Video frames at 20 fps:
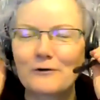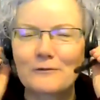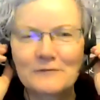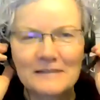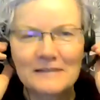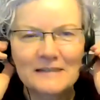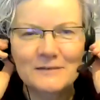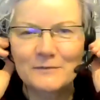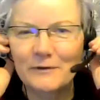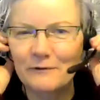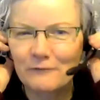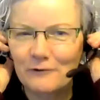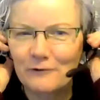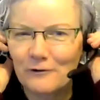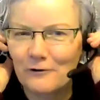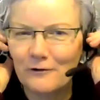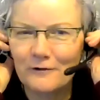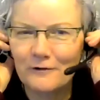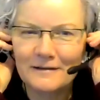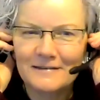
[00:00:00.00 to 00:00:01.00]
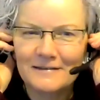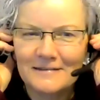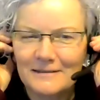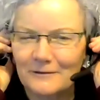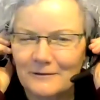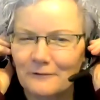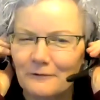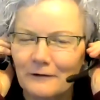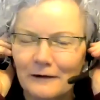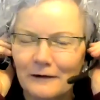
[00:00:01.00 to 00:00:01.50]
this has been recorded,
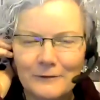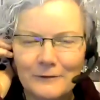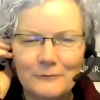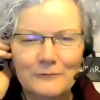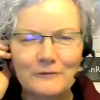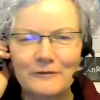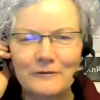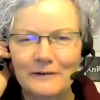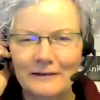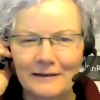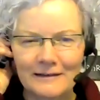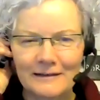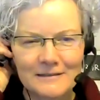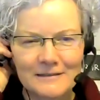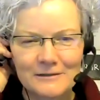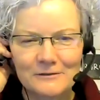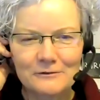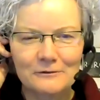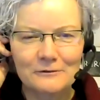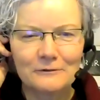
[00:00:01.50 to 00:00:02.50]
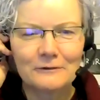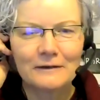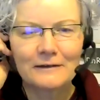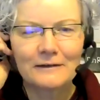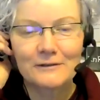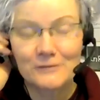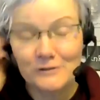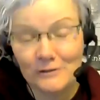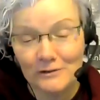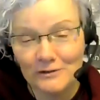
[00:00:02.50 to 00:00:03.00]
so if you'd like to
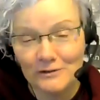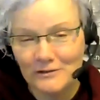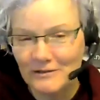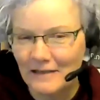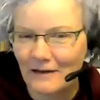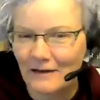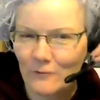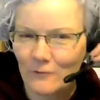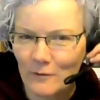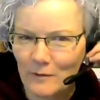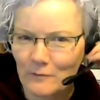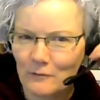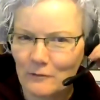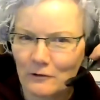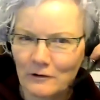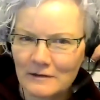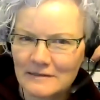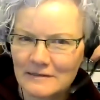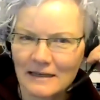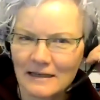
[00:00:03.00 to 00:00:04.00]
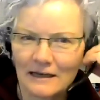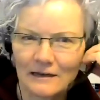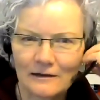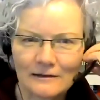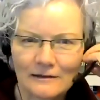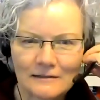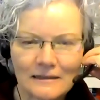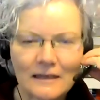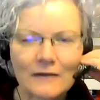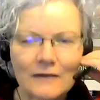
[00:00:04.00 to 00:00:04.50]
introduce yourself a bit more and say
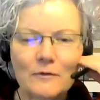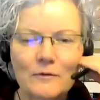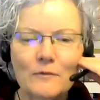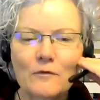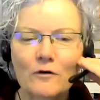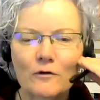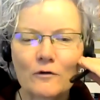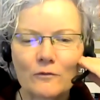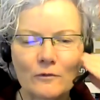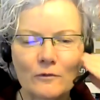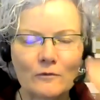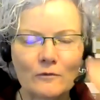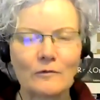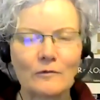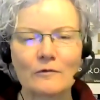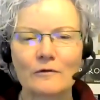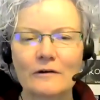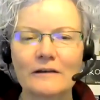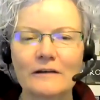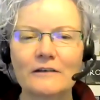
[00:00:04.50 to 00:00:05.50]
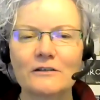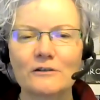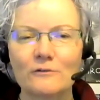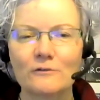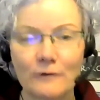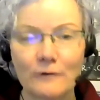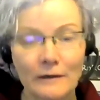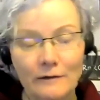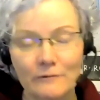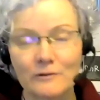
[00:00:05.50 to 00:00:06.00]
a bit more about what you do,
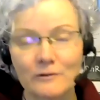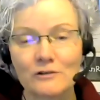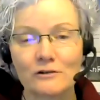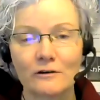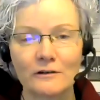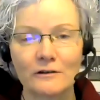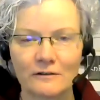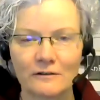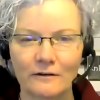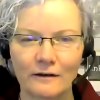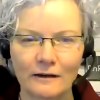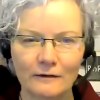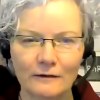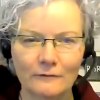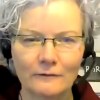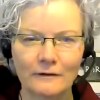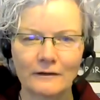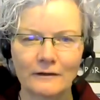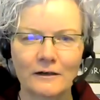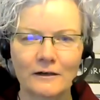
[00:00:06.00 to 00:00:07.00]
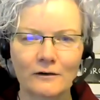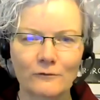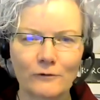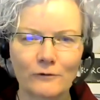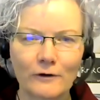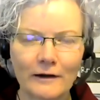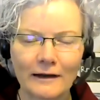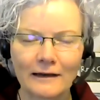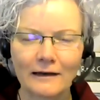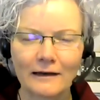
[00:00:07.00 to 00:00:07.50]
what you enjoy doing in your
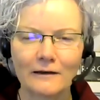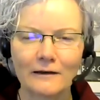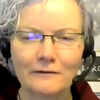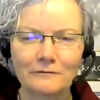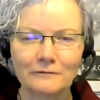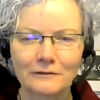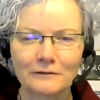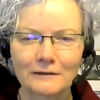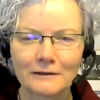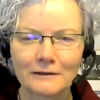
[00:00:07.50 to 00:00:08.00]
working life.